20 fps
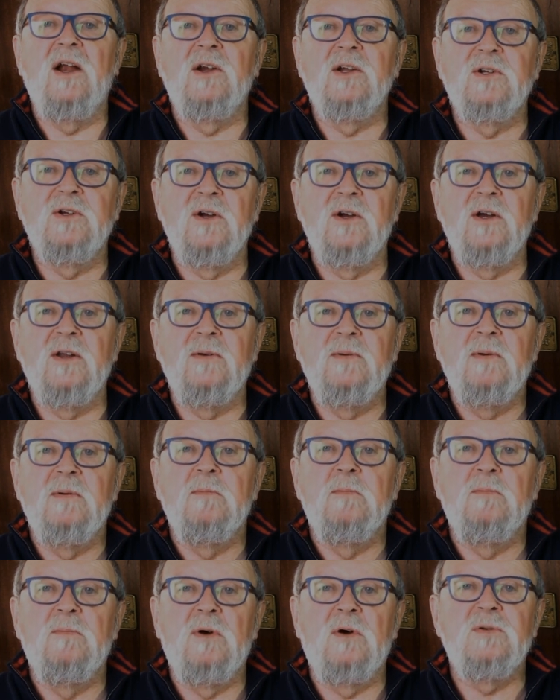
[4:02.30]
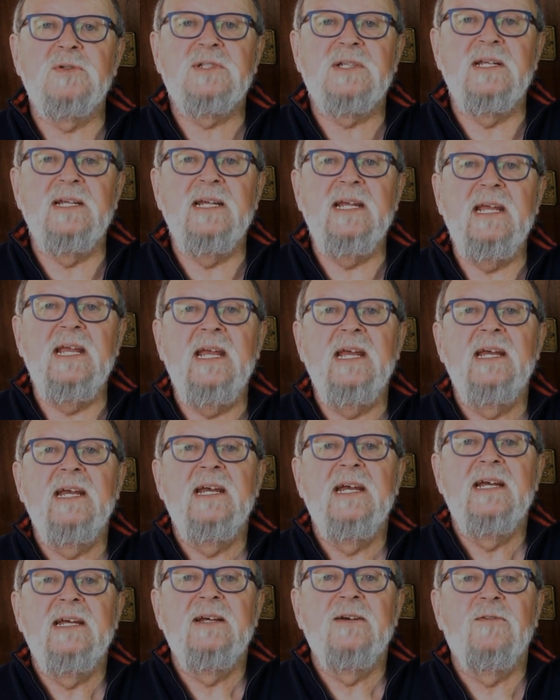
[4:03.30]
are good mostly
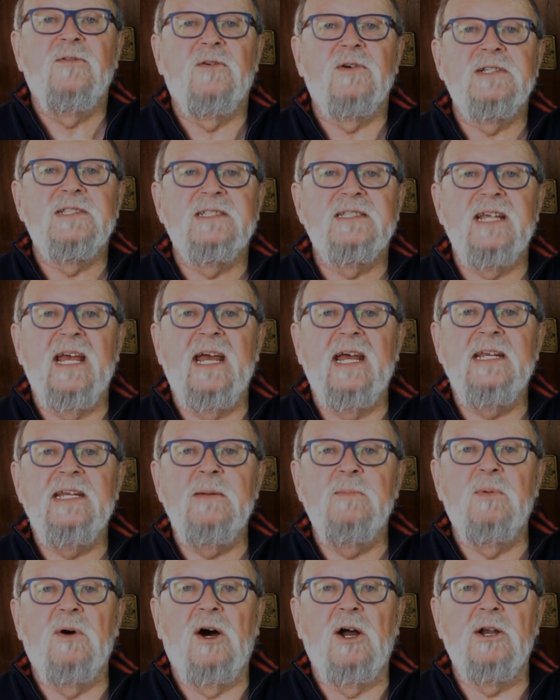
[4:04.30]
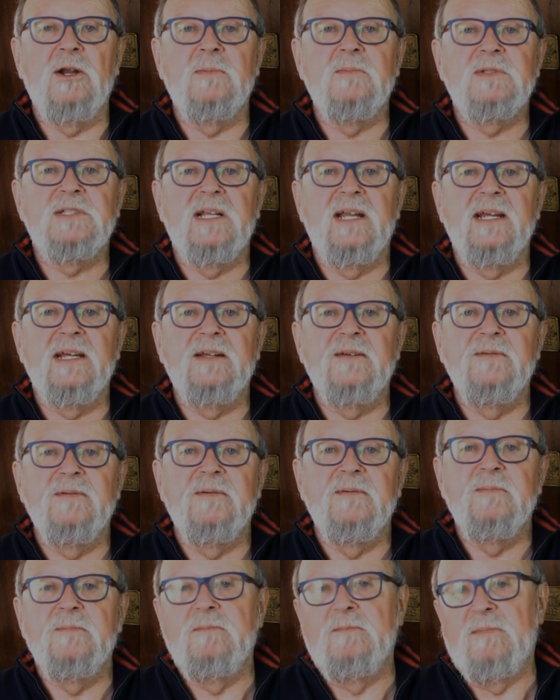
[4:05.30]
for sandy bottoms like
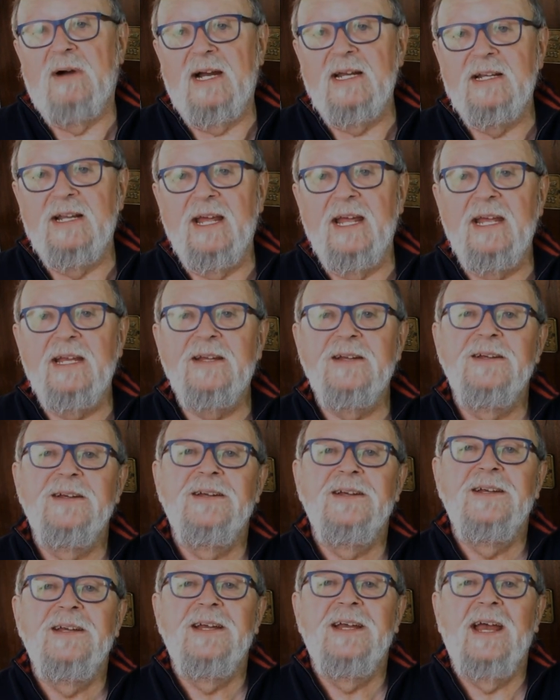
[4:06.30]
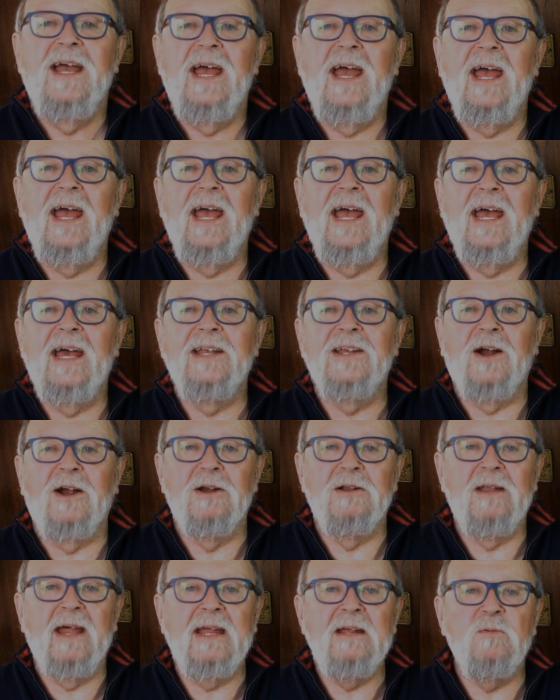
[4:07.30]
my lake, and are
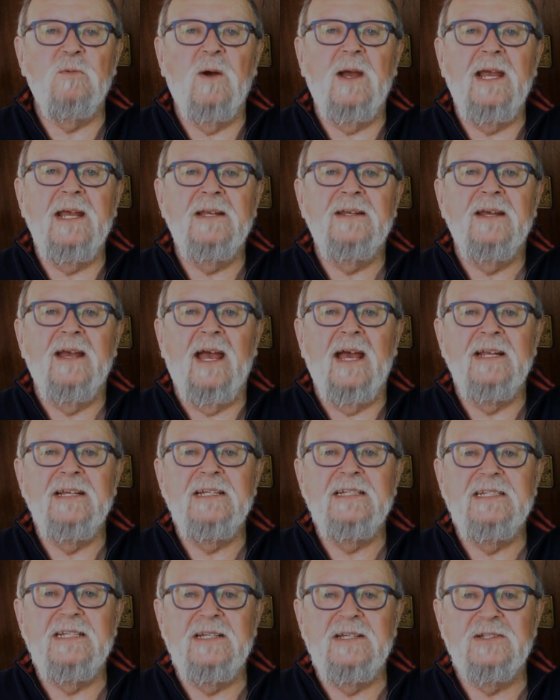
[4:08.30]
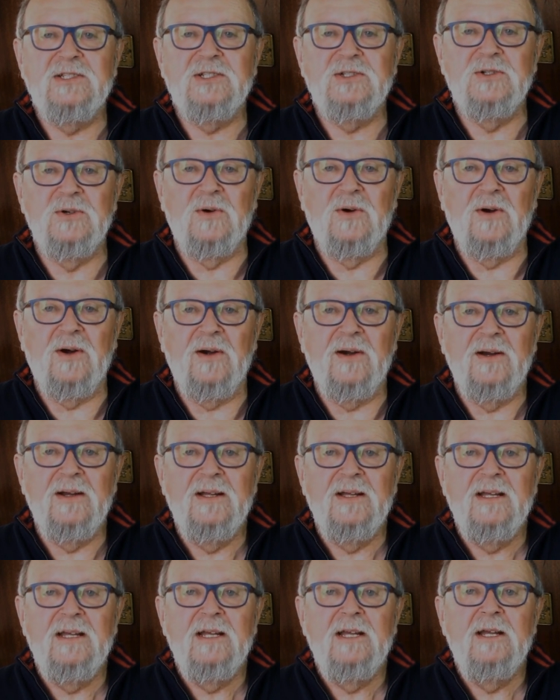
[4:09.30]
lightweight and easy to store,
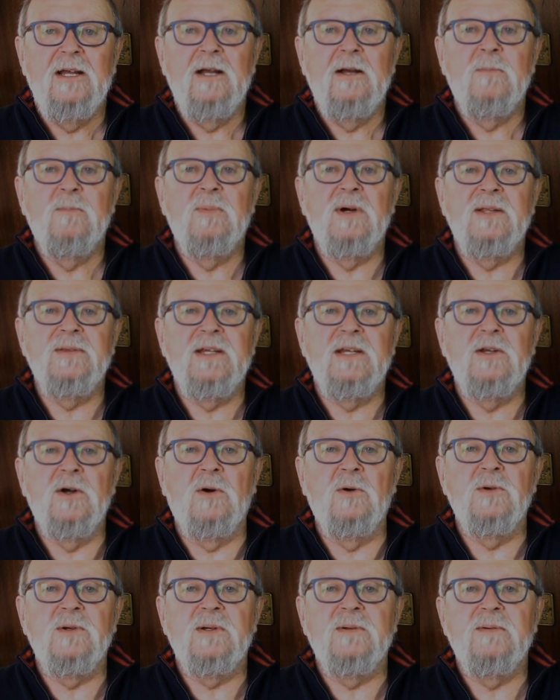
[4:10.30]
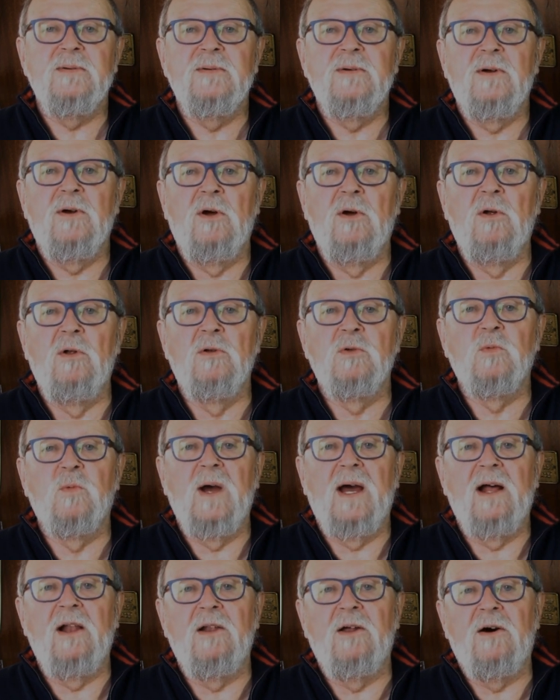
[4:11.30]
but they don't hold
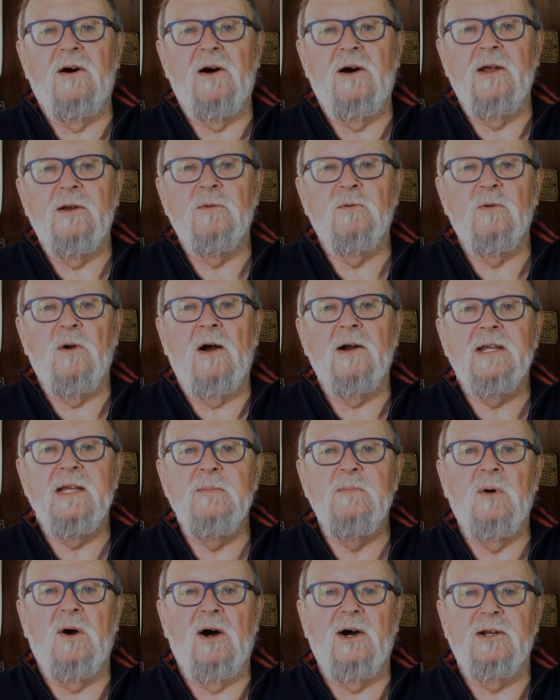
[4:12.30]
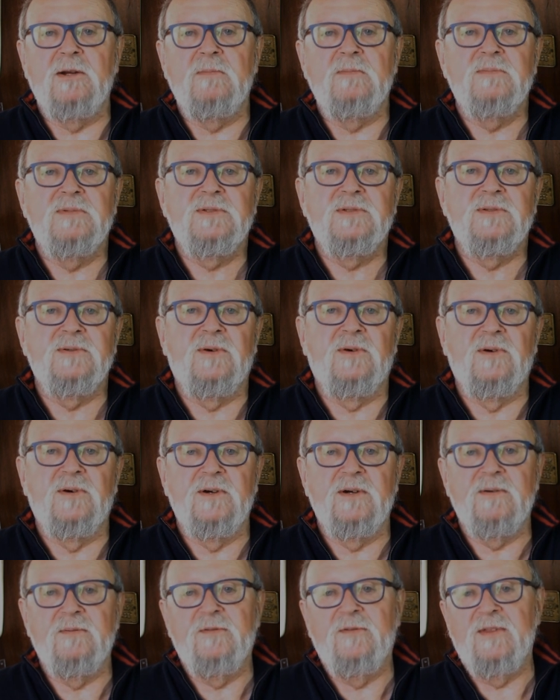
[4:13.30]
well on rocky bottoms,
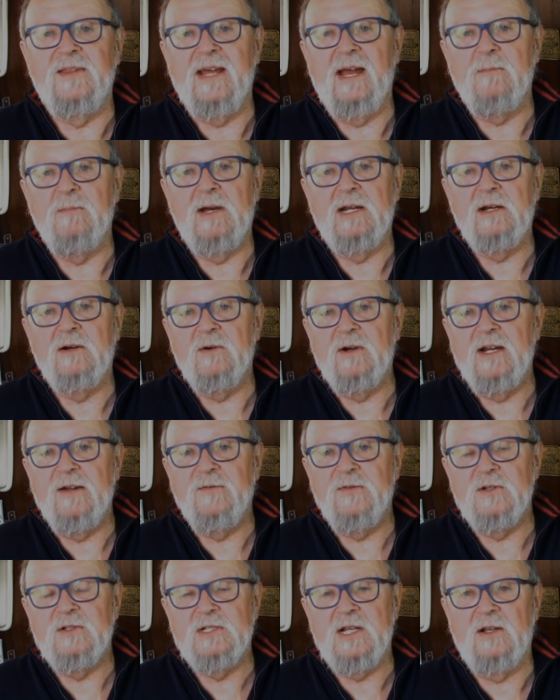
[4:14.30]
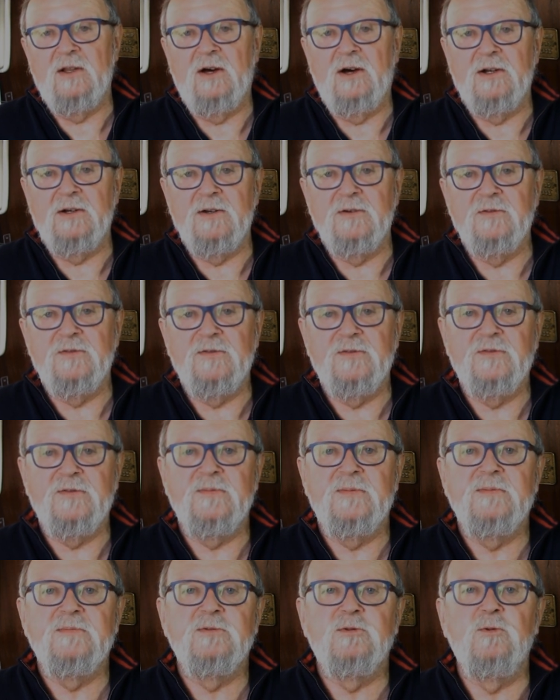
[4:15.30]
or for that matter, if there's a lot of
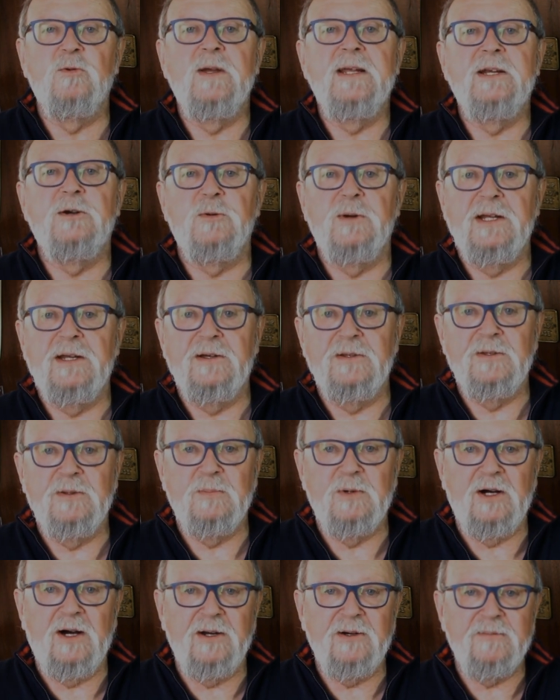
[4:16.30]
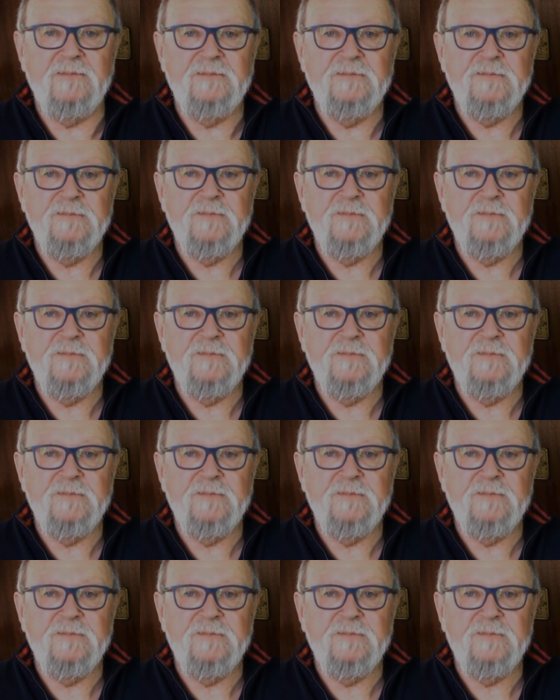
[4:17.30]
greenery on the bottom.